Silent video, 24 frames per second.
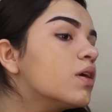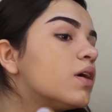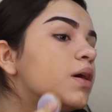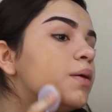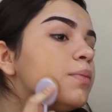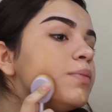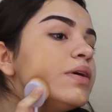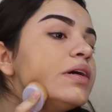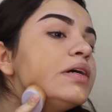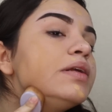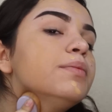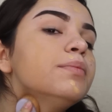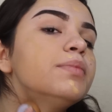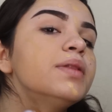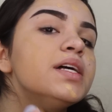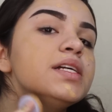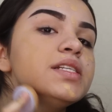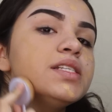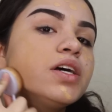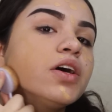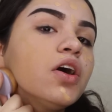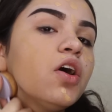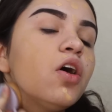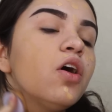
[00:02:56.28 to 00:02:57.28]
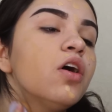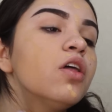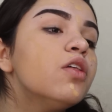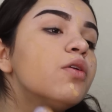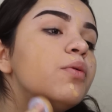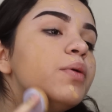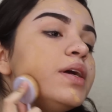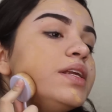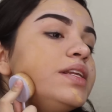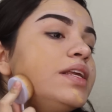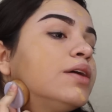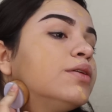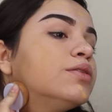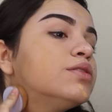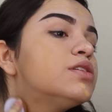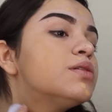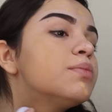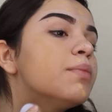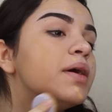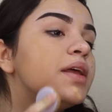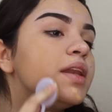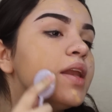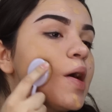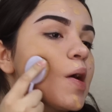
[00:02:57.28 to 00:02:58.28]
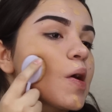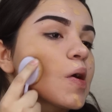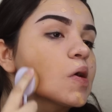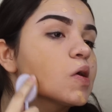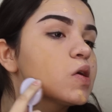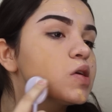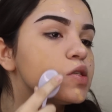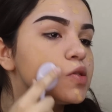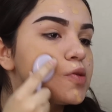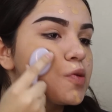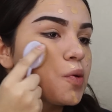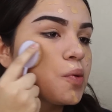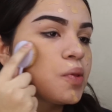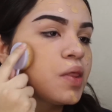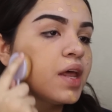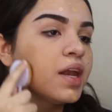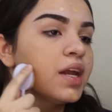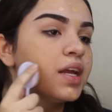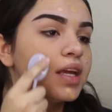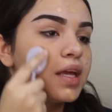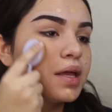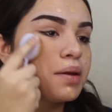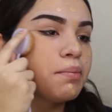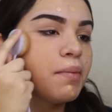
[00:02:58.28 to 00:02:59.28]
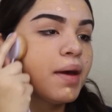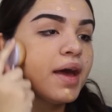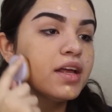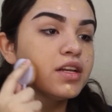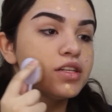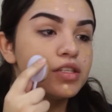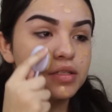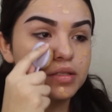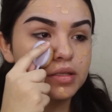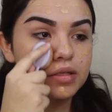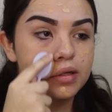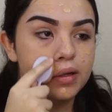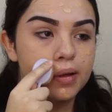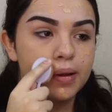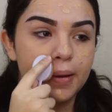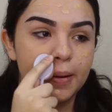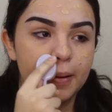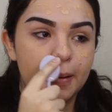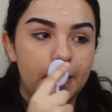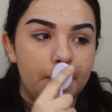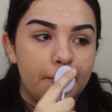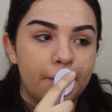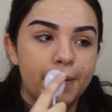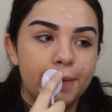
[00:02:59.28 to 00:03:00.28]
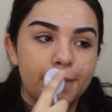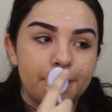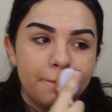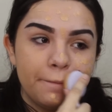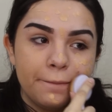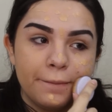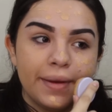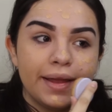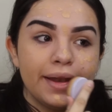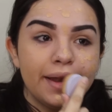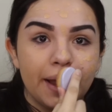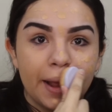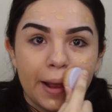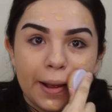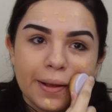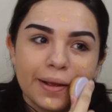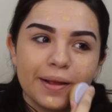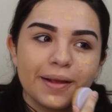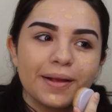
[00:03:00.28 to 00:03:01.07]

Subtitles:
I'm going to blend it all the way down to my neck so that it can match my neck.